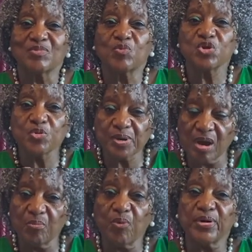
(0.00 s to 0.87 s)
When you
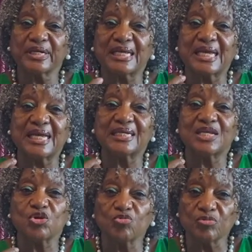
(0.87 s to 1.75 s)
become born again
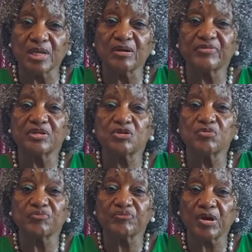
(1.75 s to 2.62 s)
and you live and
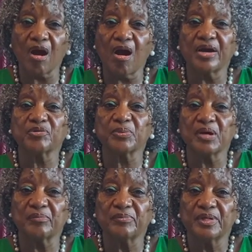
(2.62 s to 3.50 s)
you for God, you
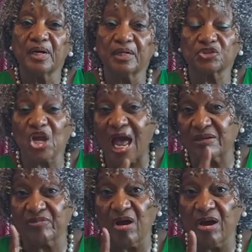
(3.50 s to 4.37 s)
become a
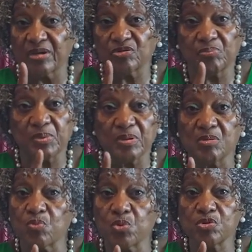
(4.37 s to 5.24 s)
child of God. You, you
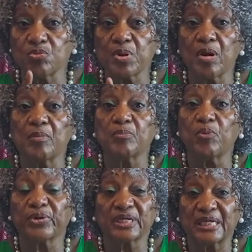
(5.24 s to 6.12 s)
when you become
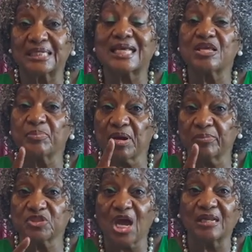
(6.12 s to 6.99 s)
born again, that's how you
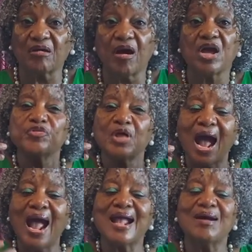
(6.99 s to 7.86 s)
become a child of God.
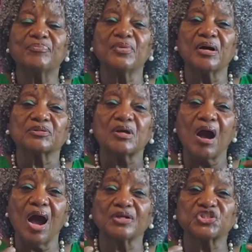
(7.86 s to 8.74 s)
I am a
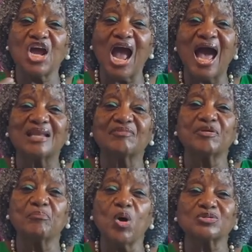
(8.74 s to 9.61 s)
God, a child of
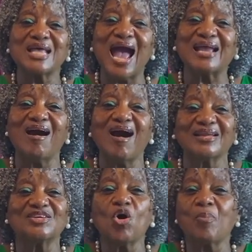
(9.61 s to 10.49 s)
the Most High
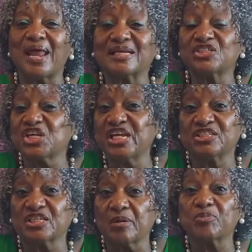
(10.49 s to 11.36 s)
God, and nobody can
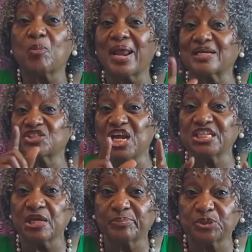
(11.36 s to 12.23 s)
change that. Nobody can
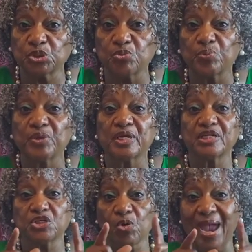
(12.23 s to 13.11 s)
change that but you.
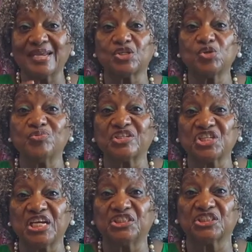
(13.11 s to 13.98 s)
It's your attitude that
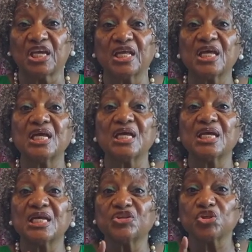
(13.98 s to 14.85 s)
changes that.
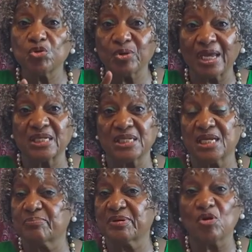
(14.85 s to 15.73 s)
It's you that can
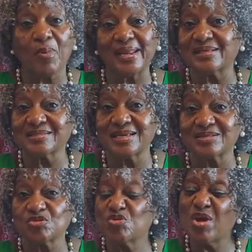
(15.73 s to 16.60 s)
change, but nobody else
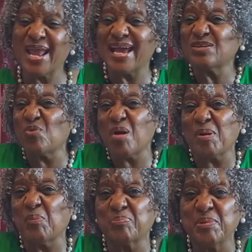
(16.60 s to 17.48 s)
can. So you ain't got to worry
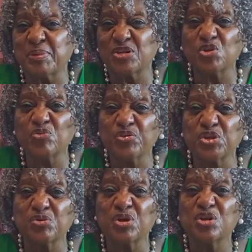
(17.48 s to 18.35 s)
about what people can do for
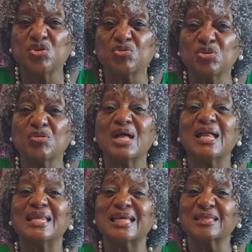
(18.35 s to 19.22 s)
you, do to you.
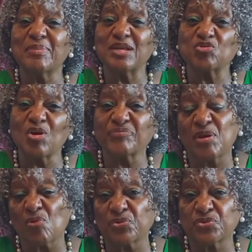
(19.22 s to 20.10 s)
Let them hate you if
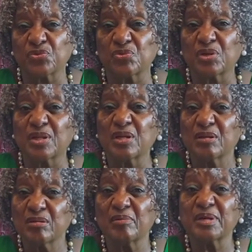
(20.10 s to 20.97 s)
they want to.
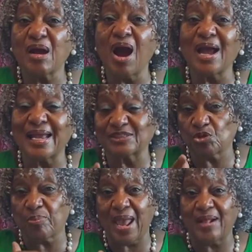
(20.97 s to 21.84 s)
You know, God got
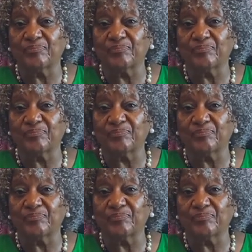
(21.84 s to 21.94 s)
your back.